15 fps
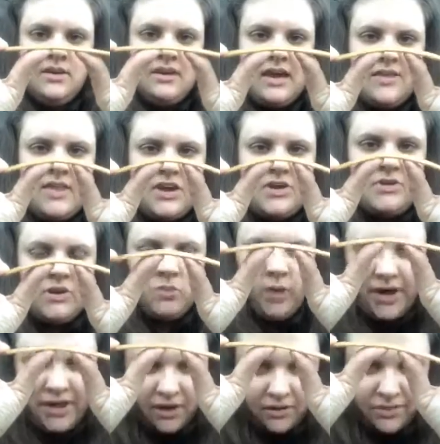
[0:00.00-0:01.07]
And then you can
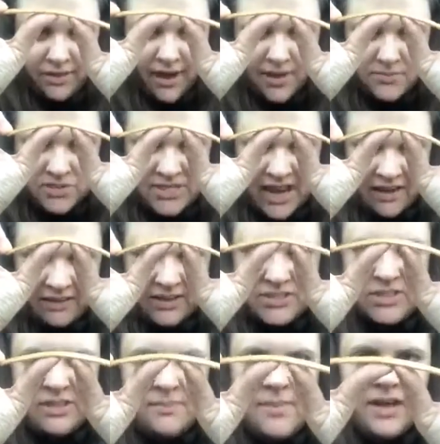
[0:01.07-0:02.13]
work your thumbs down
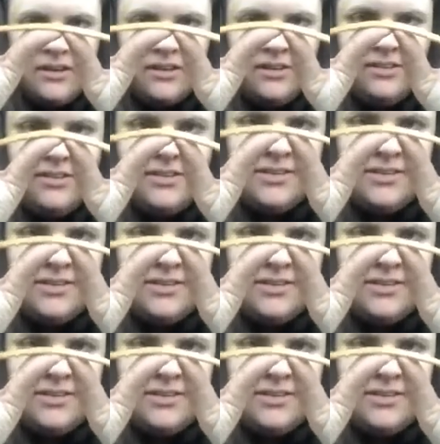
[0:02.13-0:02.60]
into the middle